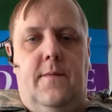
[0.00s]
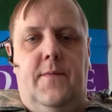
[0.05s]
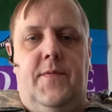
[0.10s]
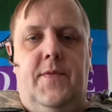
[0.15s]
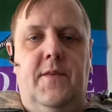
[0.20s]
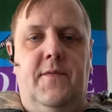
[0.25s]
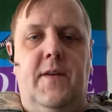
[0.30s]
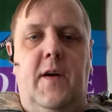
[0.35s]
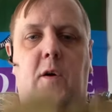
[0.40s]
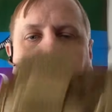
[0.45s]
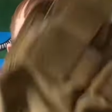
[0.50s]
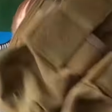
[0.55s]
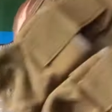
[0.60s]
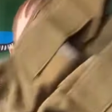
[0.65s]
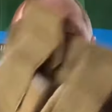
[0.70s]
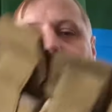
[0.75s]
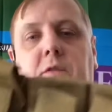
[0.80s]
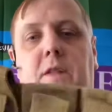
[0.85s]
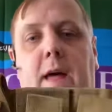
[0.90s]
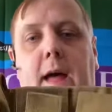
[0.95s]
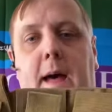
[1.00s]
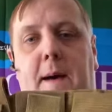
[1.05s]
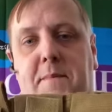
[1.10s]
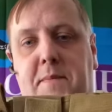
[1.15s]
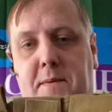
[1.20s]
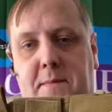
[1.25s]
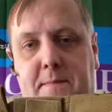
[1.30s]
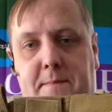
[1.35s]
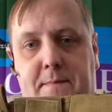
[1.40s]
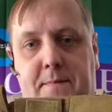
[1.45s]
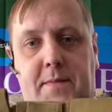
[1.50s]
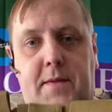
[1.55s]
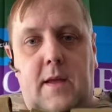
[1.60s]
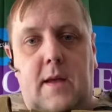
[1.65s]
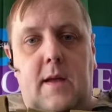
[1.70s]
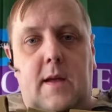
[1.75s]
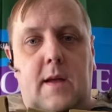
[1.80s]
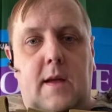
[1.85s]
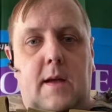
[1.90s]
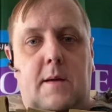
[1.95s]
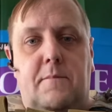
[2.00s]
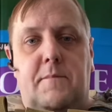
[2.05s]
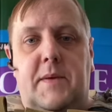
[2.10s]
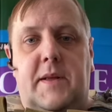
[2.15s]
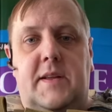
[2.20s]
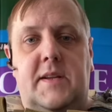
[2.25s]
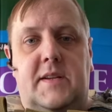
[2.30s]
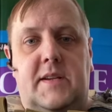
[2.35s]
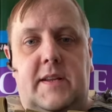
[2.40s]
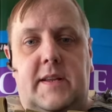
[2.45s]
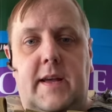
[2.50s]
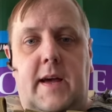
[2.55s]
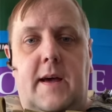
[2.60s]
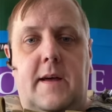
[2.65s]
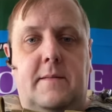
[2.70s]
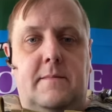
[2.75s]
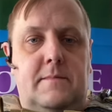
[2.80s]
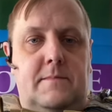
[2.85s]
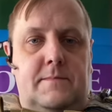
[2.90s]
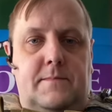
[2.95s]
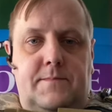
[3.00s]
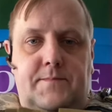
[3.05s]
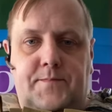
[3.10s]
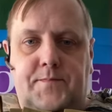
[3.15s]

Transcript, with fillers: the Velcro flap. Because again,